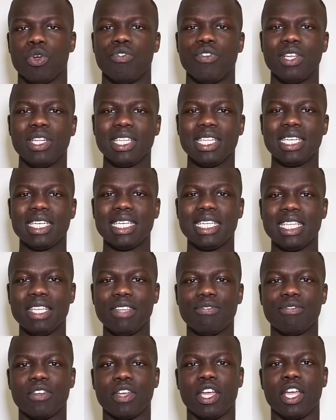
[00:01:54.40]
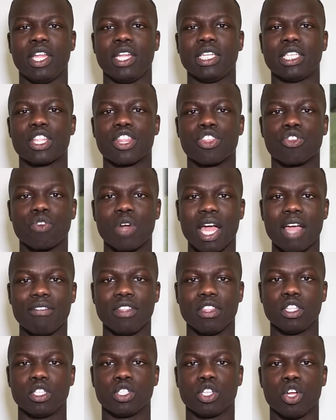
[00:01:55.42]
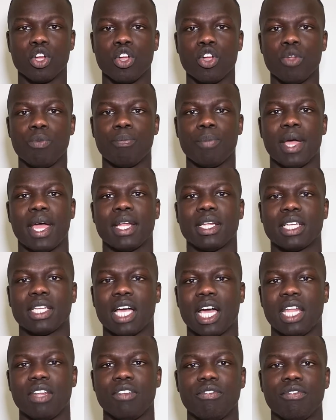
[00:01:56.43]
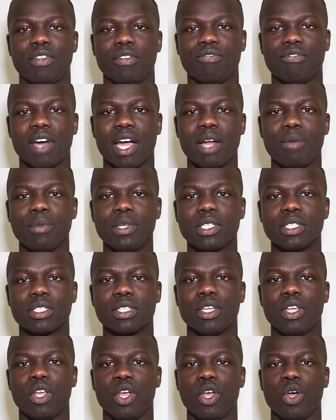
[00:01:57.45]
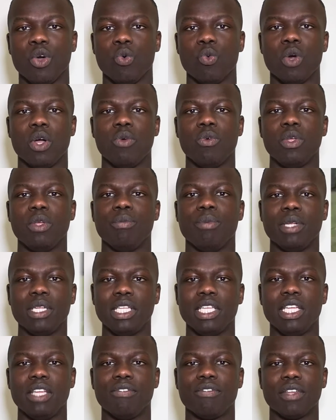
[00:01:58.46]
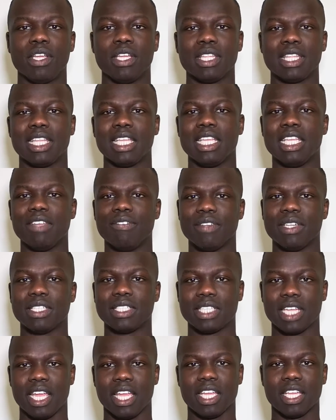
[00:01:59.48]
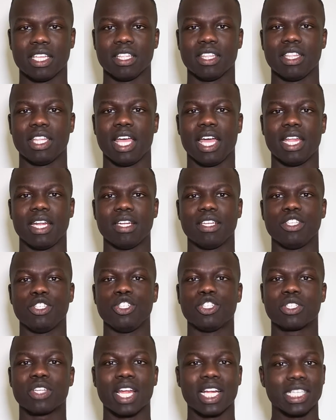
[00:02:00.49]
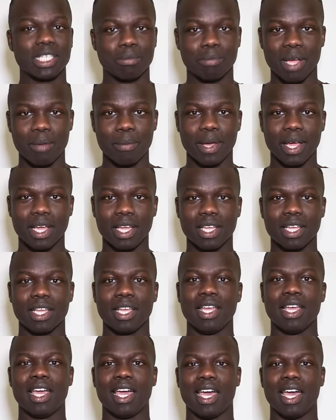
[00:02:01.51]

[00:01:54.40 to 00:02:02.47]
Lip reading: we really live and thrive in this herd pack kind of environment where we believe the give and take, that you scratch my back